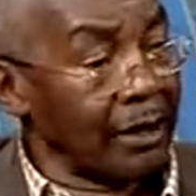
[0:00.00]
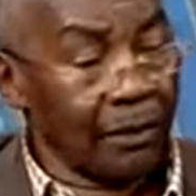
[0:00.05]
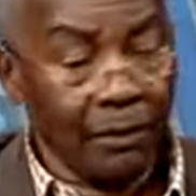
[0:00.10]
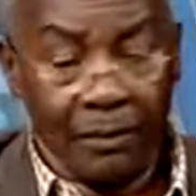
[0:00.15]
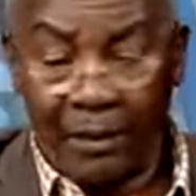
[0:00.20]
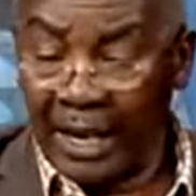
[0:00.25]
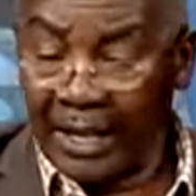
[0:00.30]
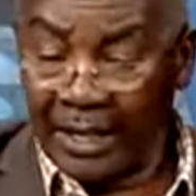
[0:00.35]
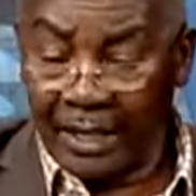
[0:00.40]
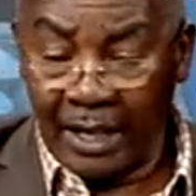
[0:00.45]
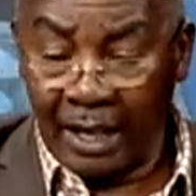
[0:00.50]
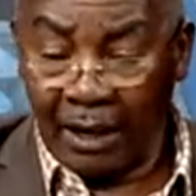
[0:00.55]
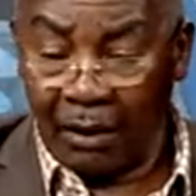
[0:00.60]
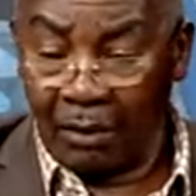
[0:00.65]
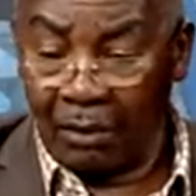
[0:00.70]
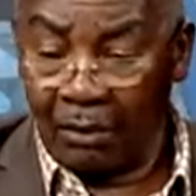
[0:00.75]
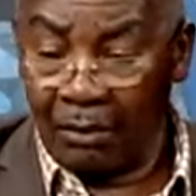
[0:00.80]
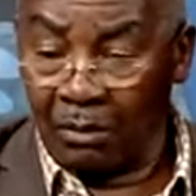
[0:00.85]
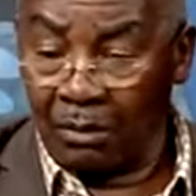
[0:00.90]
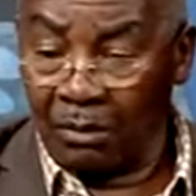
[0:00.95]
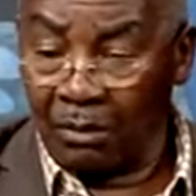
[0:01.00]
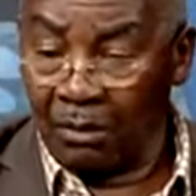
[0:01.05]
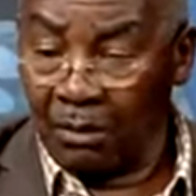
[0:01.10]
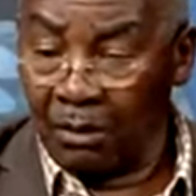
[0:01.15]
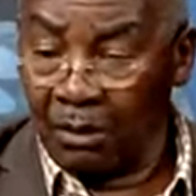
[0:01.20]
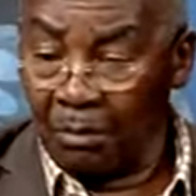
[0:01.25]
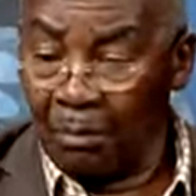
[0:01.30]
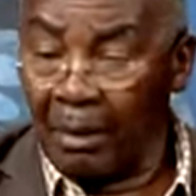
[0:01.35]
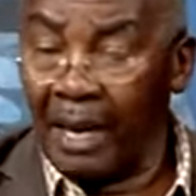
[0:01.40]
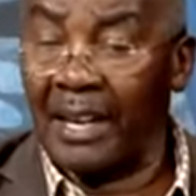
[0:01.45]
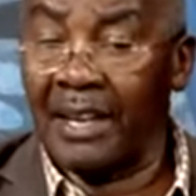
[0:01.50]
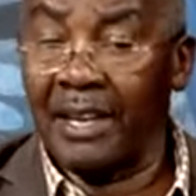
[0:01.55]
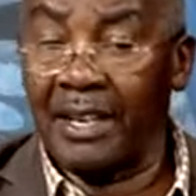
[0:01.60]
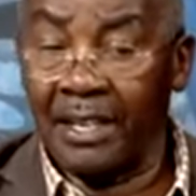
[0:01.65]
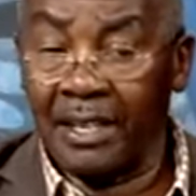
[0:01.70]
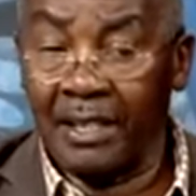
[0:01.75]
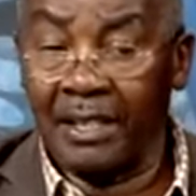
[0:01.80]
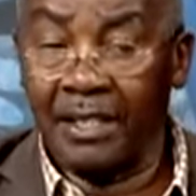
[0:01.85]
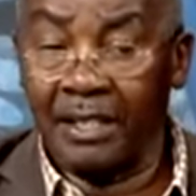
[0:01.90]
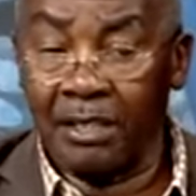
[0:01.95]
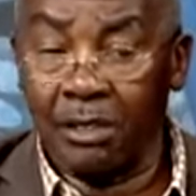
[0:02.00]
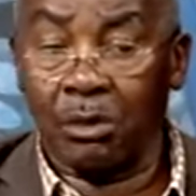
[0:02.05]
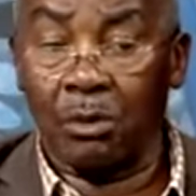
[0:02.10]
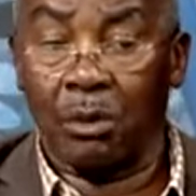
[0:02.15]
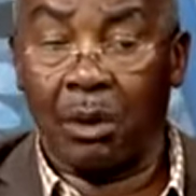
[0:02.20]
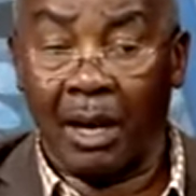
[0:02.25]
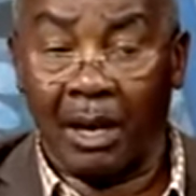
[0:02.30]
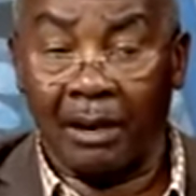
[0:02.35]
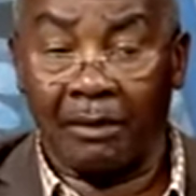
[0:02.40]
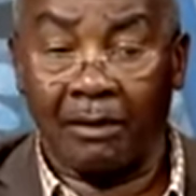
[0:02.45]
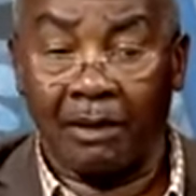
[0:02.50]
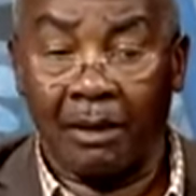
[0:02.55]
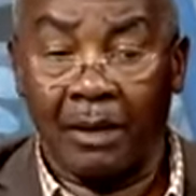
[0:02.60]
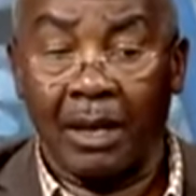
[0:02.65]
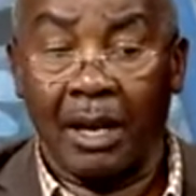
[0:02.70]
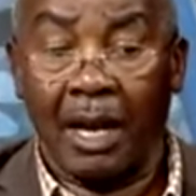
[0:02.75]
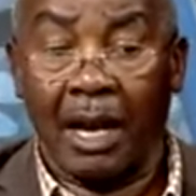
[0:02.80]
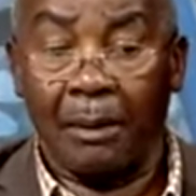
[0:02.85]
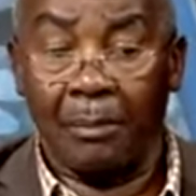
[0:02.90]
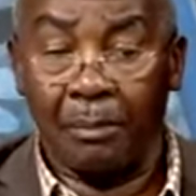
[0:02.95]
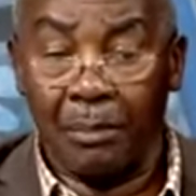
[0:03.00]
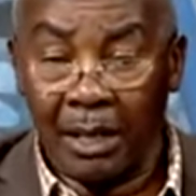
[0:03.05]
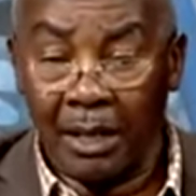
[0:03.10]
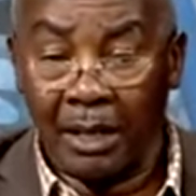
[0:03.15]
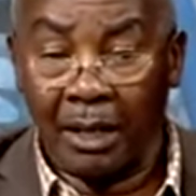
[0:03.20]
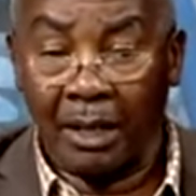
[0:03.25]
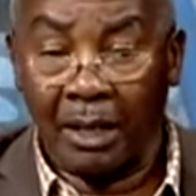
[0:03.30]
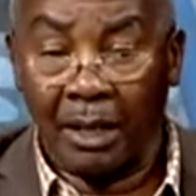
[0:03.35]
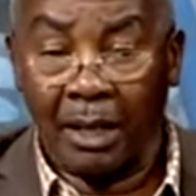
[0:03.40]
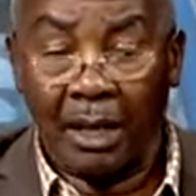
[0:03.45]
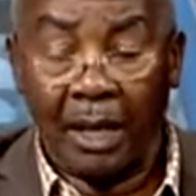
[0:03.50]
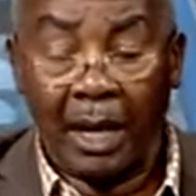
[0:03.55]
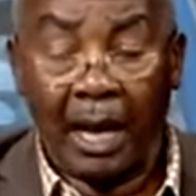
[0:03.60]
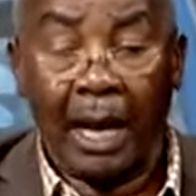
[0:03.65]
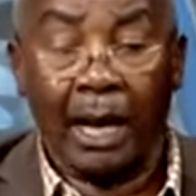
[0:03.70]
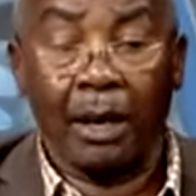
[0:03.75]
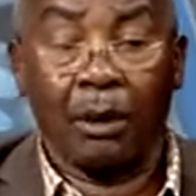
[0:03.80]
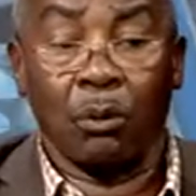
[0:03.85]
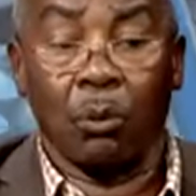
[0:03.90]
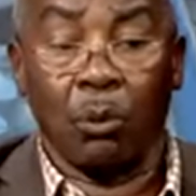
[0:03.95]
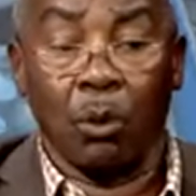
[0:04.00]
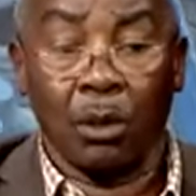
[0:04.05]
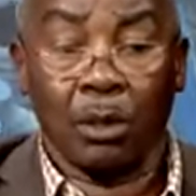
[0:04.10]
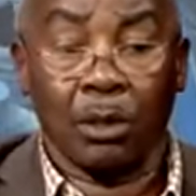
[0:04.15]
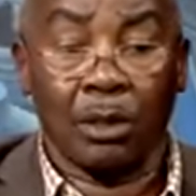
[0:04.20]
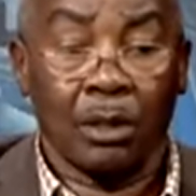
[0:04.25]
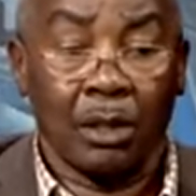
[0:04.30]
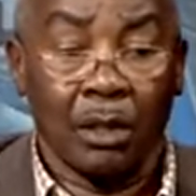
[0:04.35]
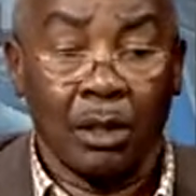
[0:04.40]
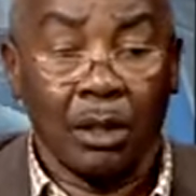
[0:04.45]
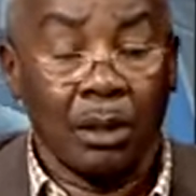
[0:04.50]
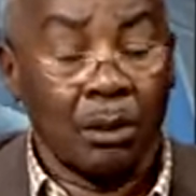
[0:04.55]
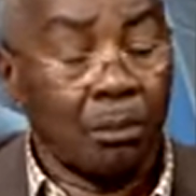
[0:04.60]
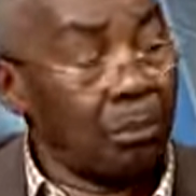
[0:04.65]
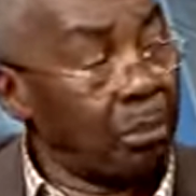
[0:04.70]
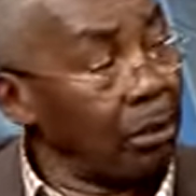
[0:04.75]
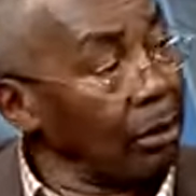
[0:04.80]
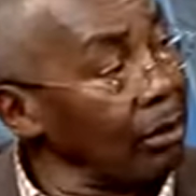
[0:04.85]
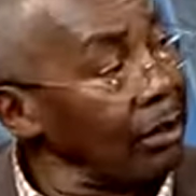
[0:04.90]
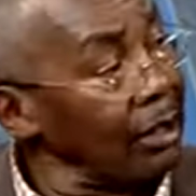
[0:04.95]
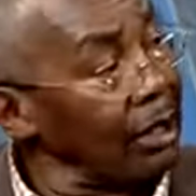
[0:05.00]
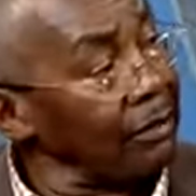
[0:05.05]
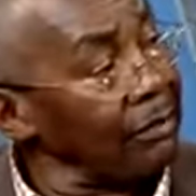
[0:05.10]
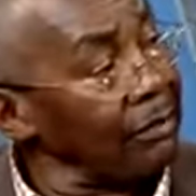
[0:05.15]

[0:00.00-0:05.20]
right now, my need is to have a meal, I'll walk, borrow that